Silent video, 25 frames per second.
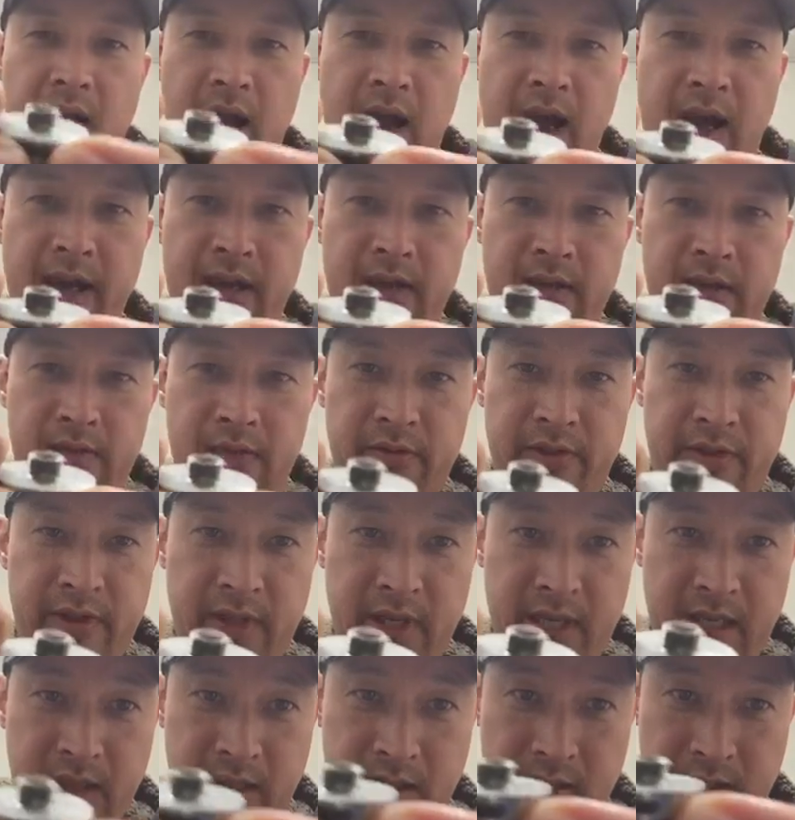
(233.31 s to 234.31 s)
I don't
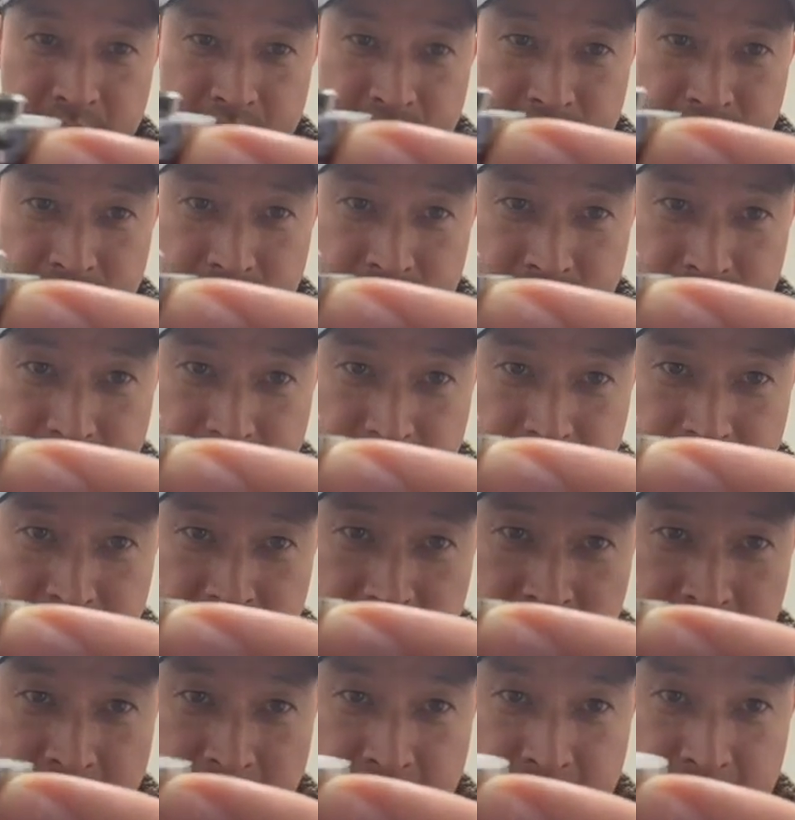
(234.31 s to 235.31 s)
think
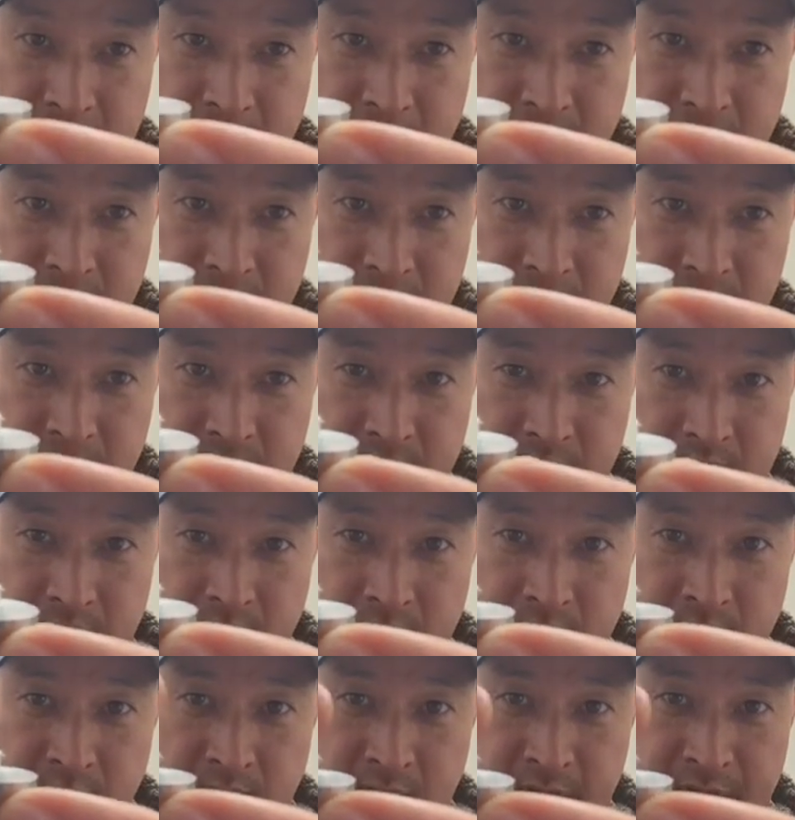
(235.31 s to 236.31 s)
that is
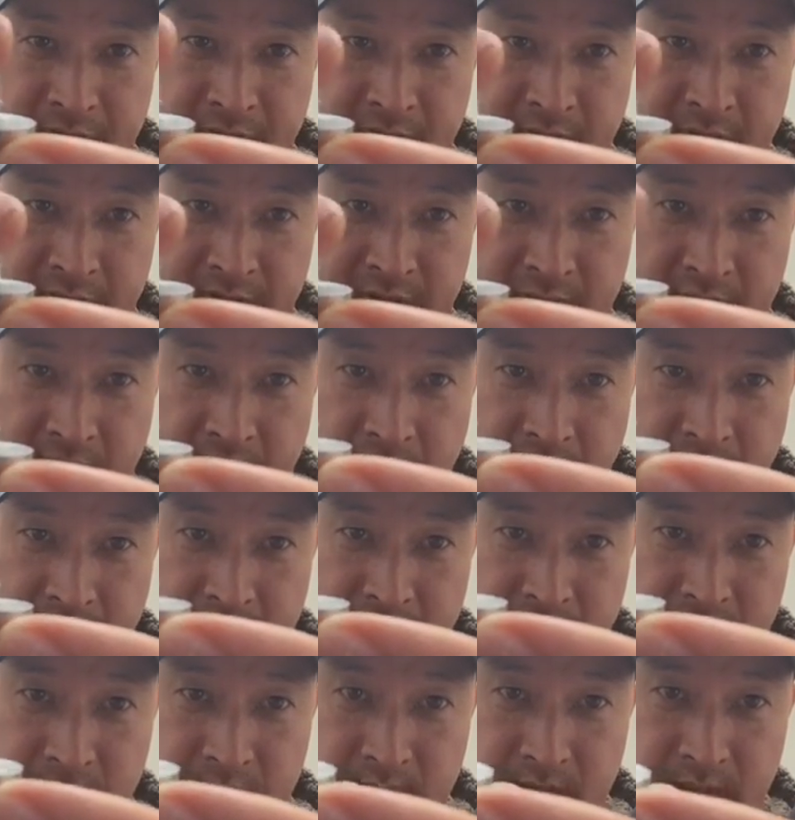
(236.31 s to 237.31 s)
enough of a
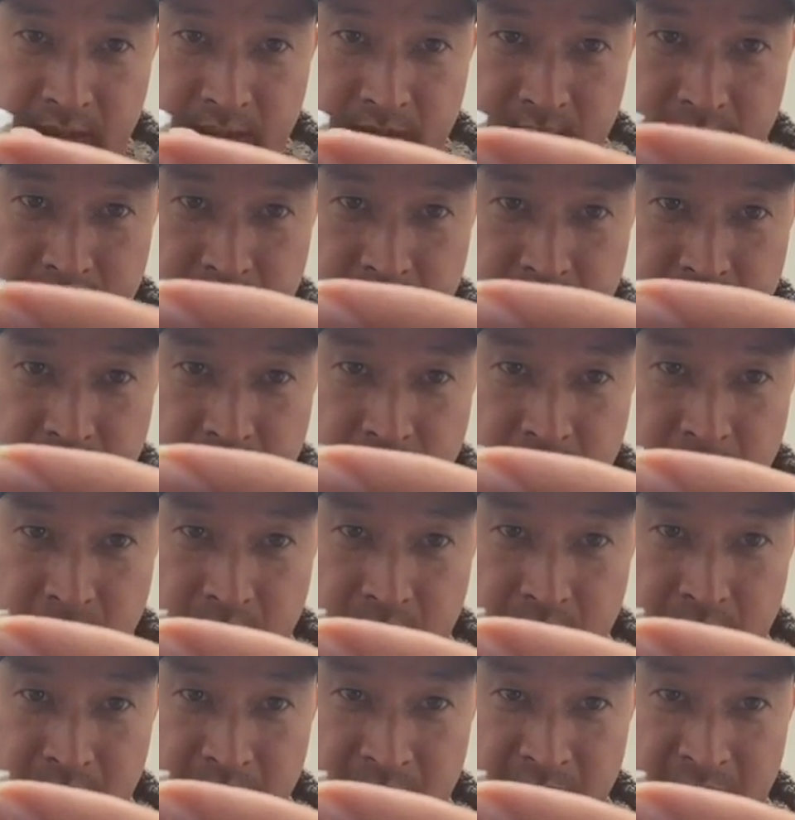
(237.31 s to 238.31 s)
height,
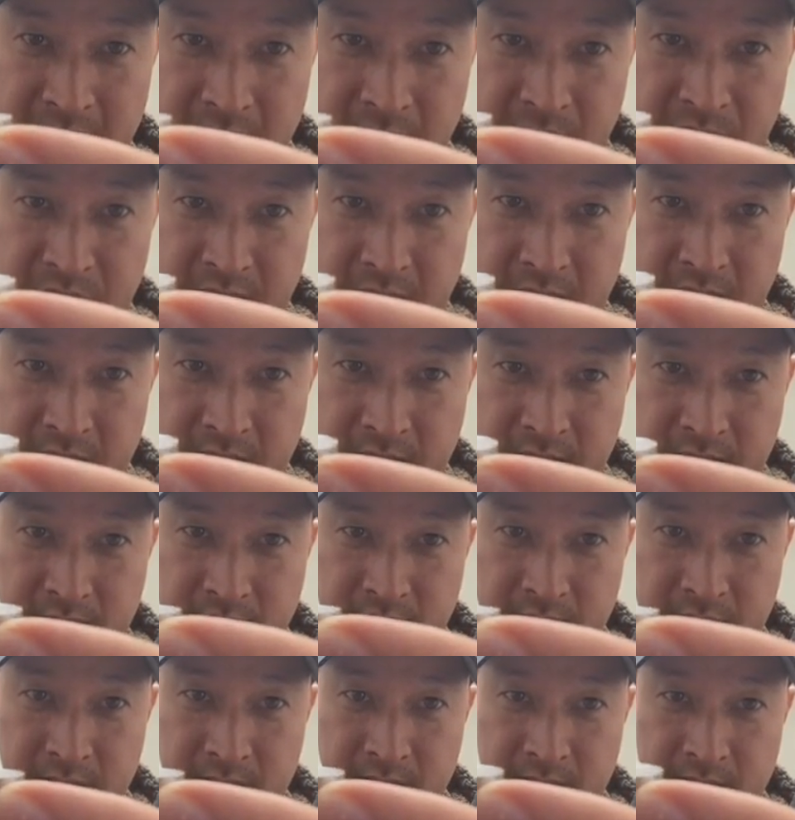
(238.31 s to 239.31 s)
in my
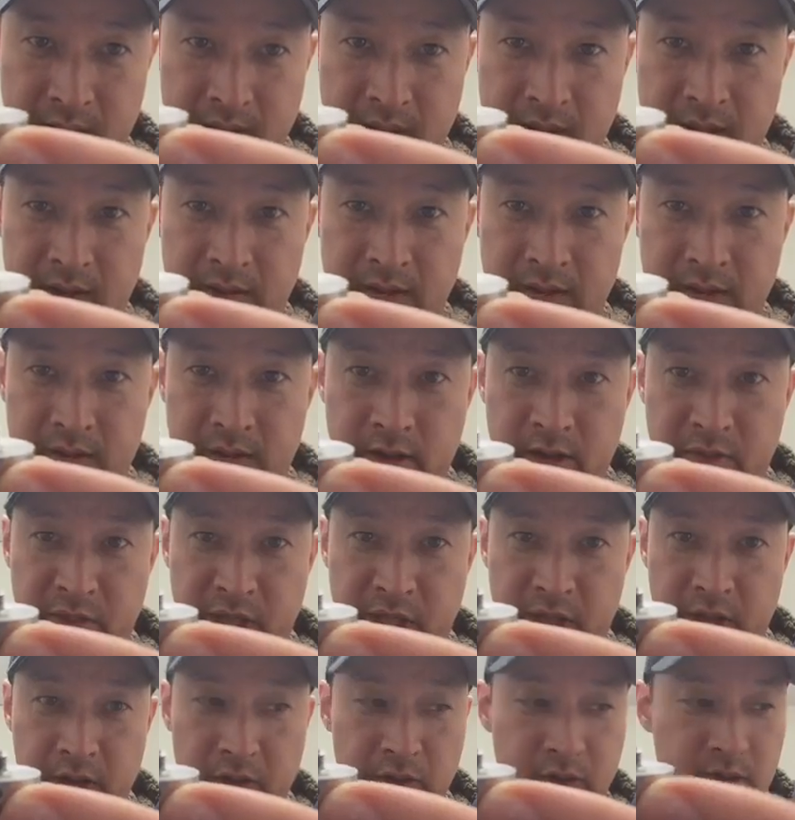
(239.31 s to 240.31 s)
opinion, to
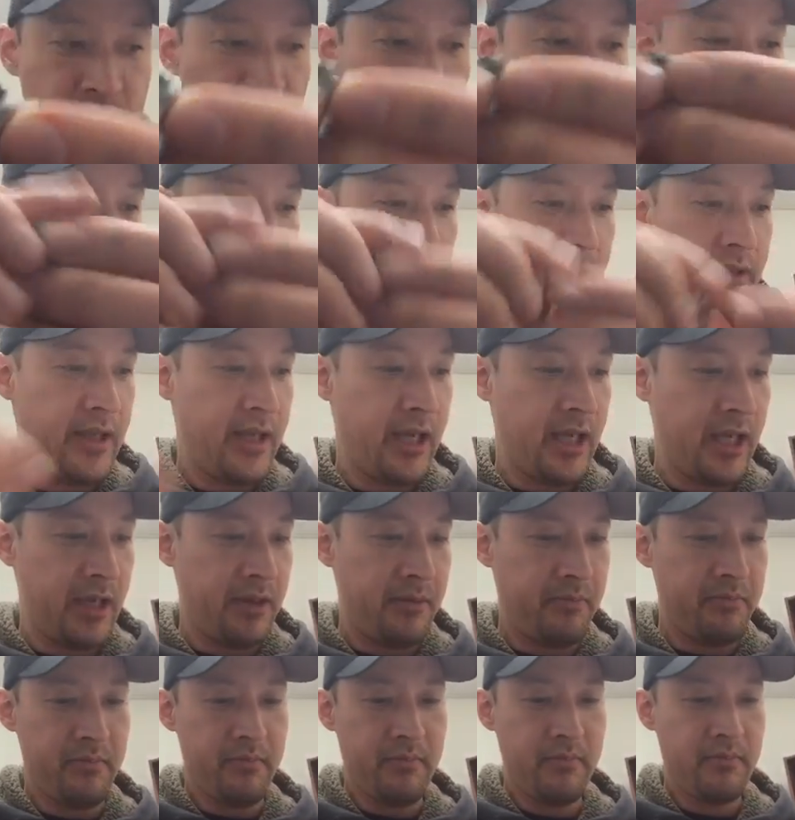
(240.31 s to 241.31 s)
be used on
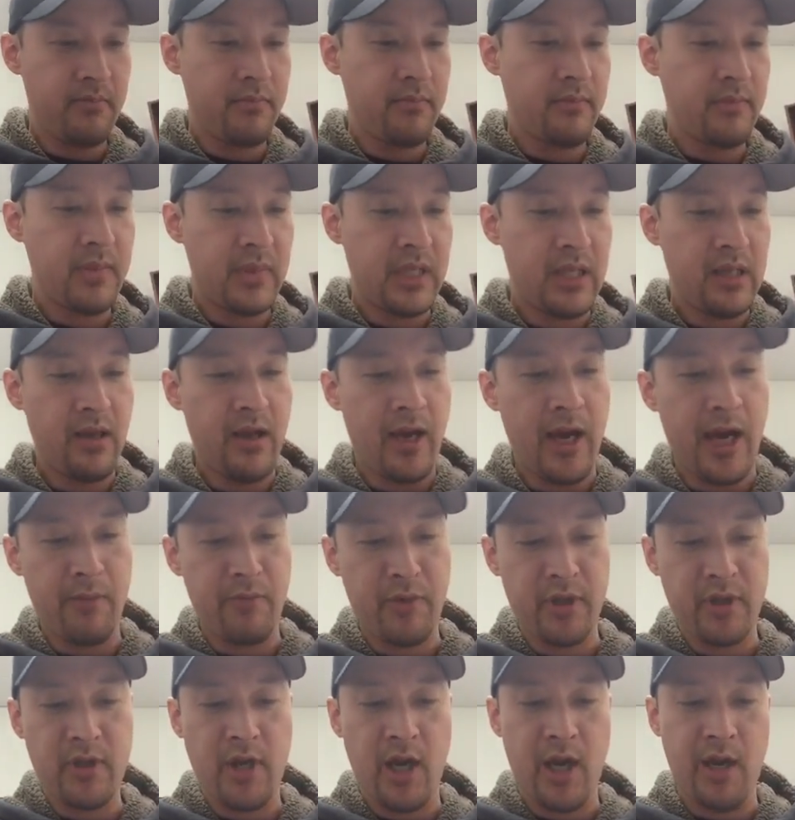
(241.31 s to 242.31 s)
a
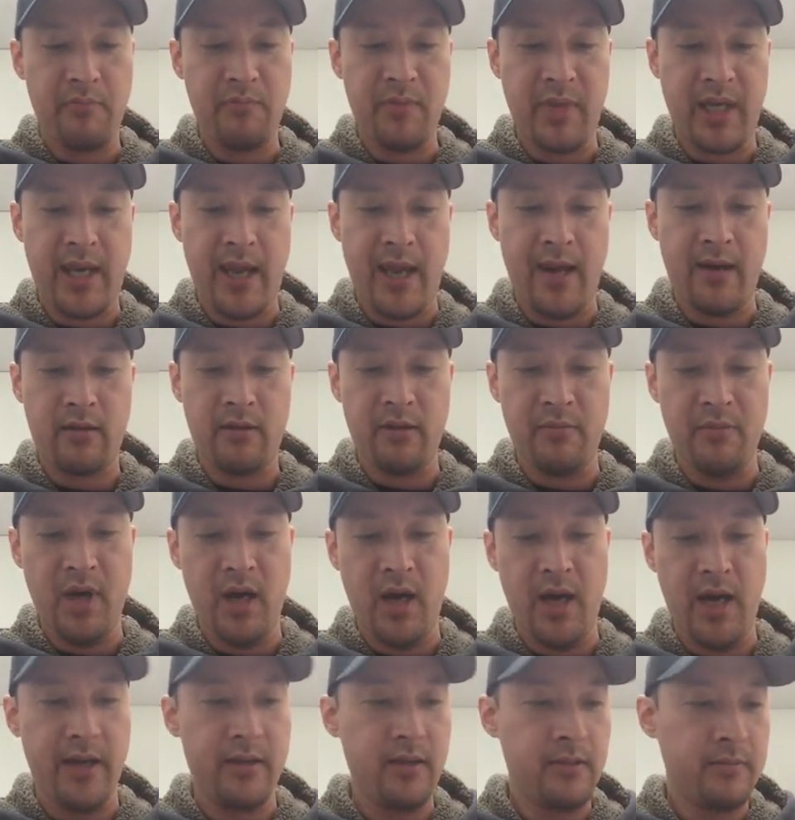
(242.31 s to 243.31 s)
hybrid top mechanical
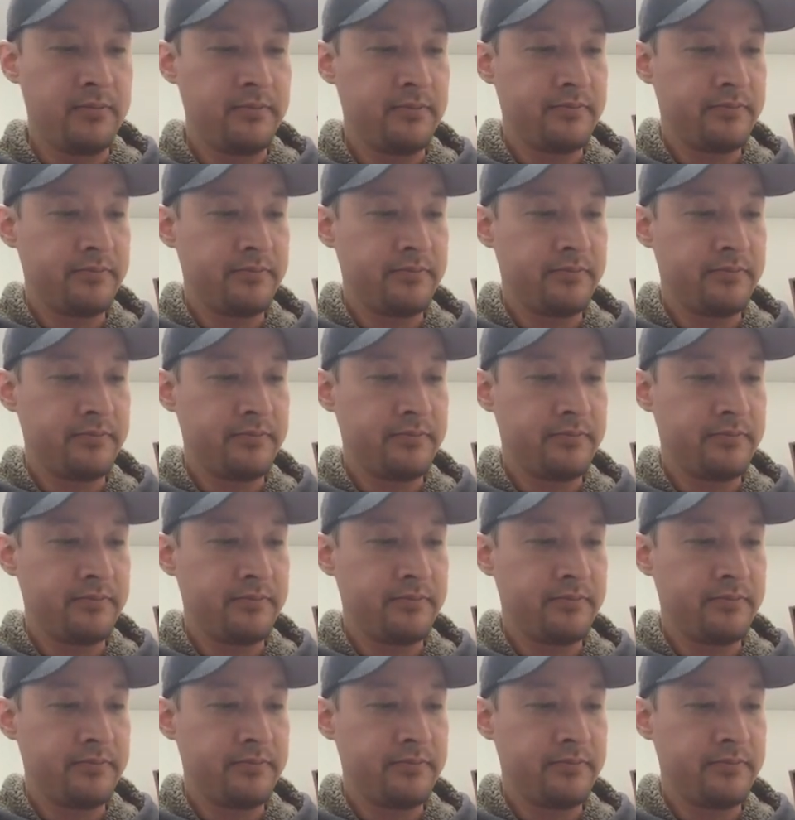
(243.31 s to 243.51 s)
mod.